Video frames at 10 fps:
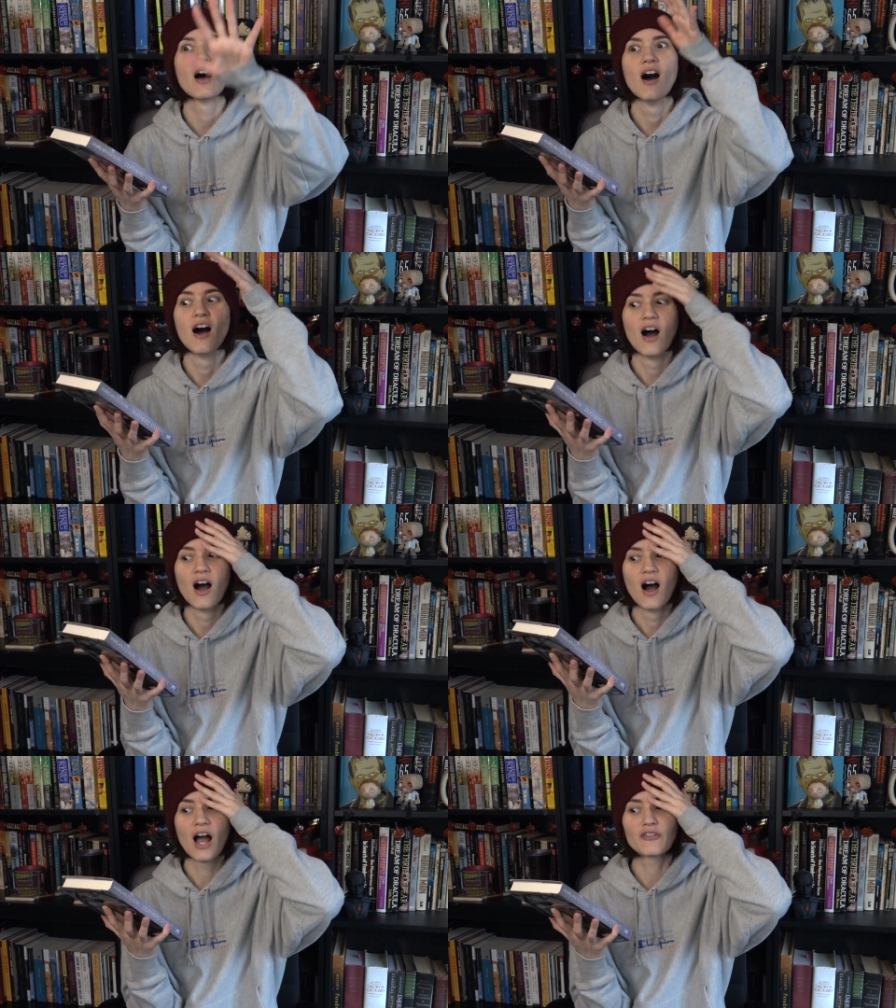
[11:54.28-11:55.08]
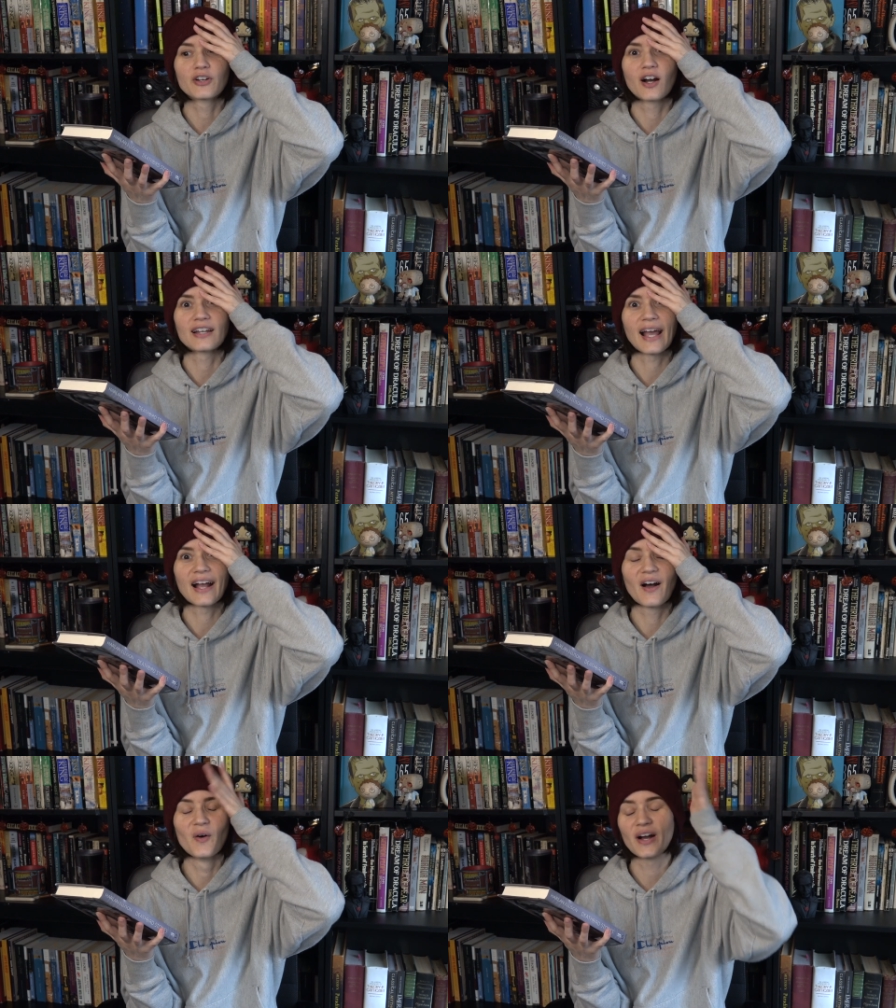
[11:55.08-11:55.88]
I forgot. I,
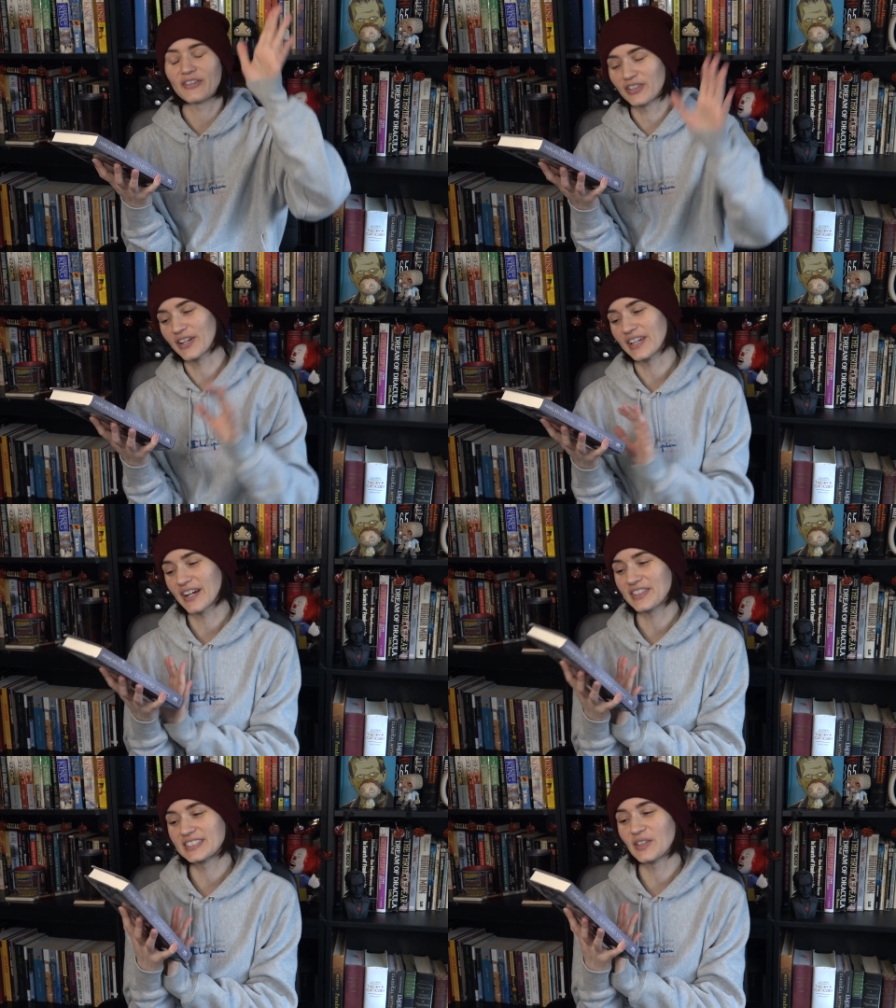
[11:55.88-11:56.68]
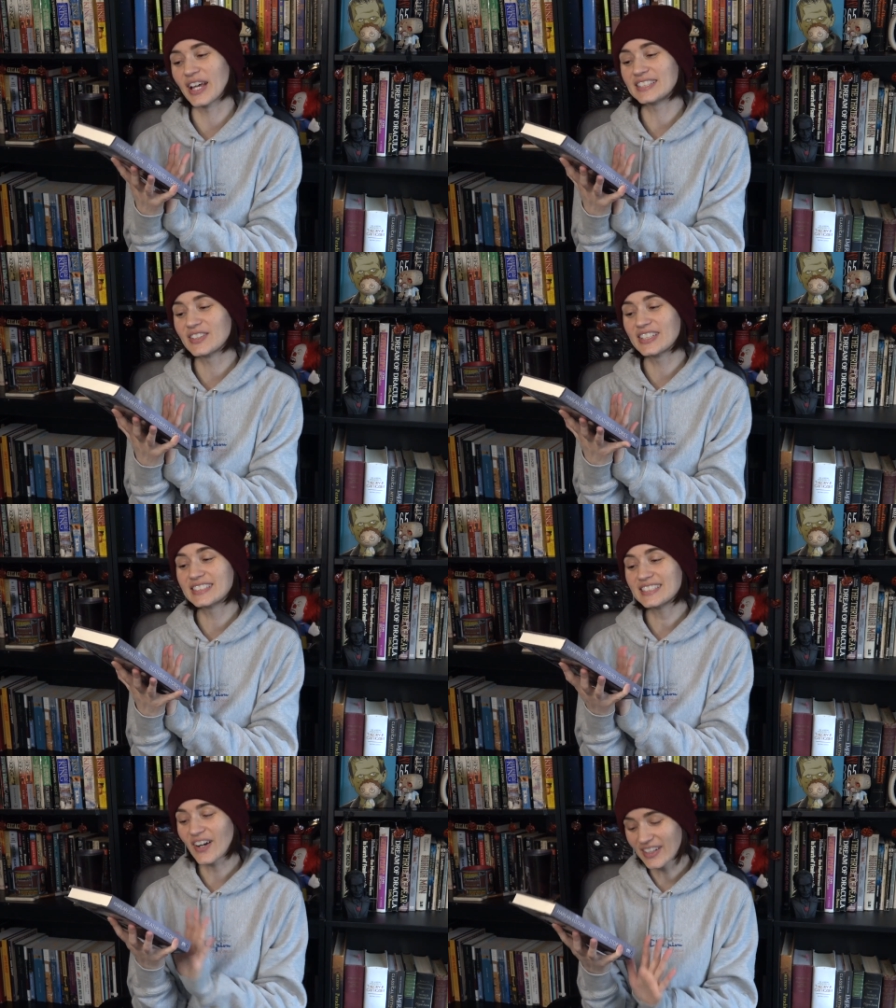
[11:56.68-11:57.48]
oh, I forgot I got this. Okay, so this
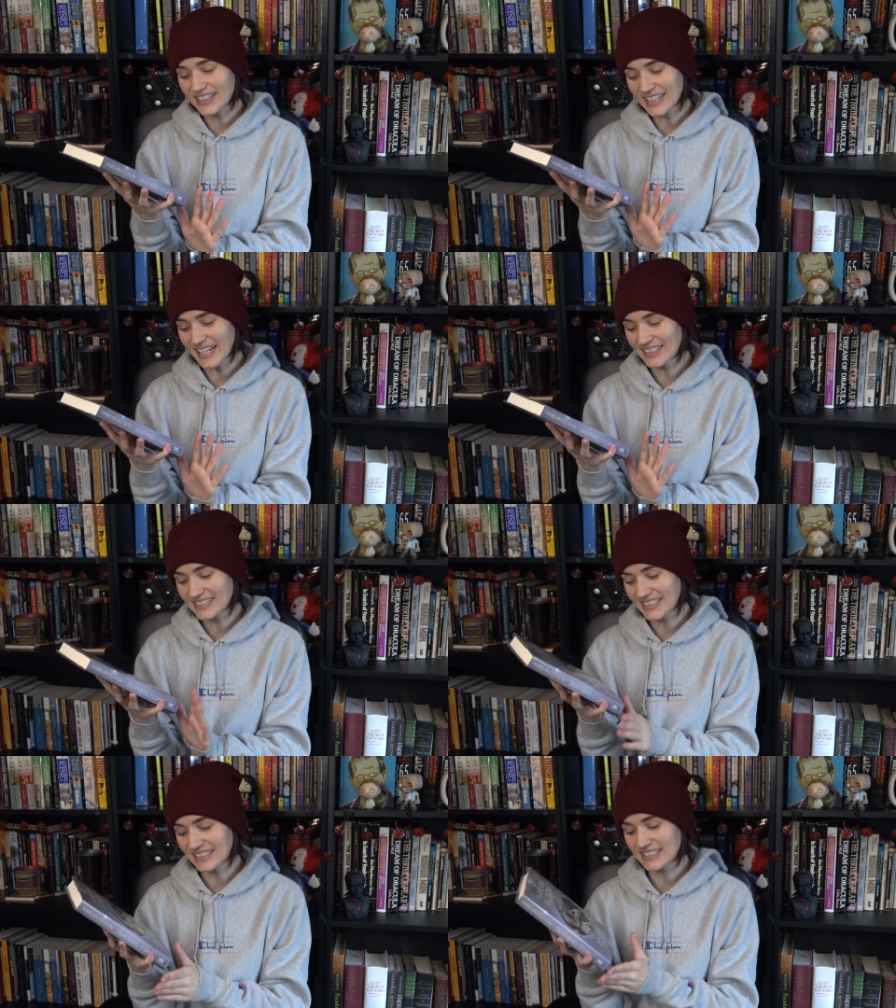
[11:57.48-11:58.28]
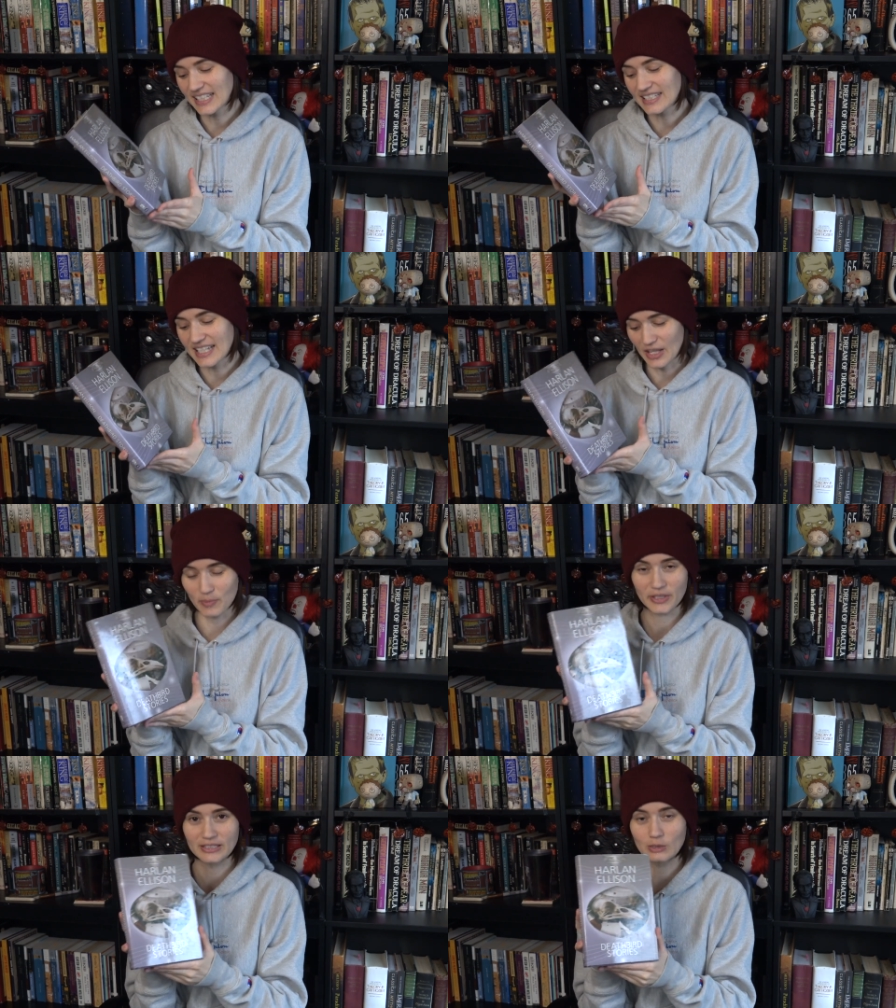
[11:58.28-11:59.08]
is Harlan Ellison's
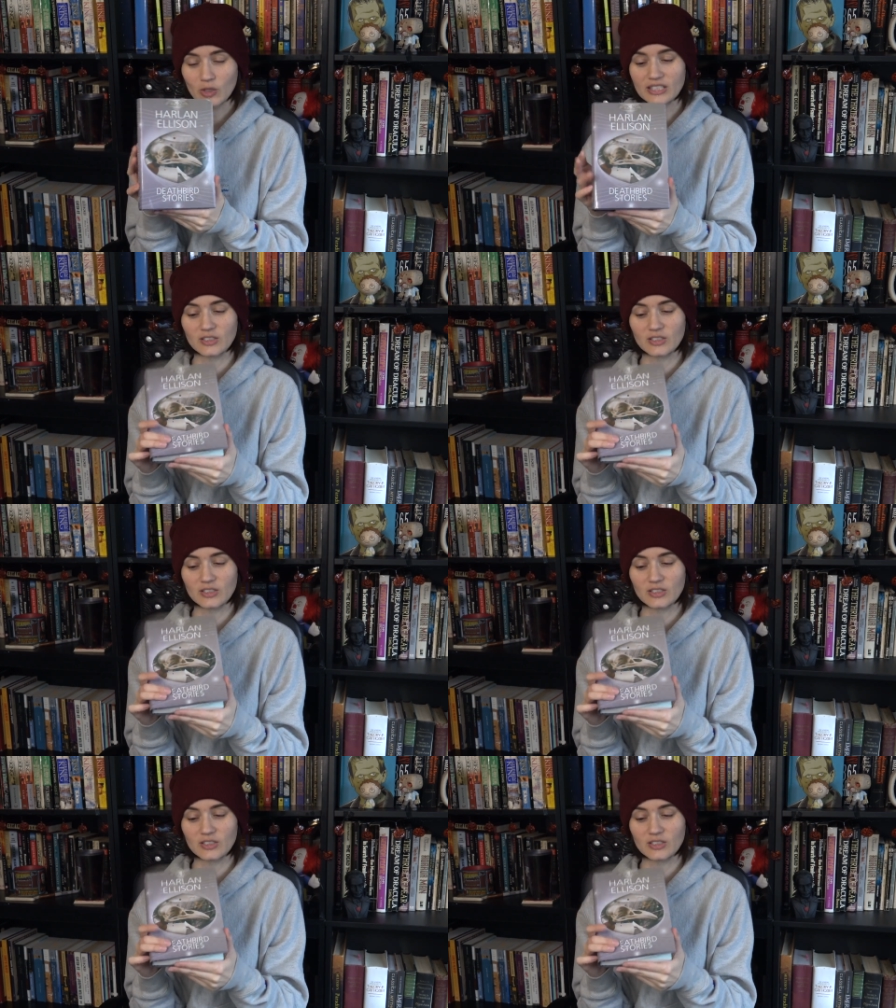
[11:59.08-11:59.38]
Deathbird Story.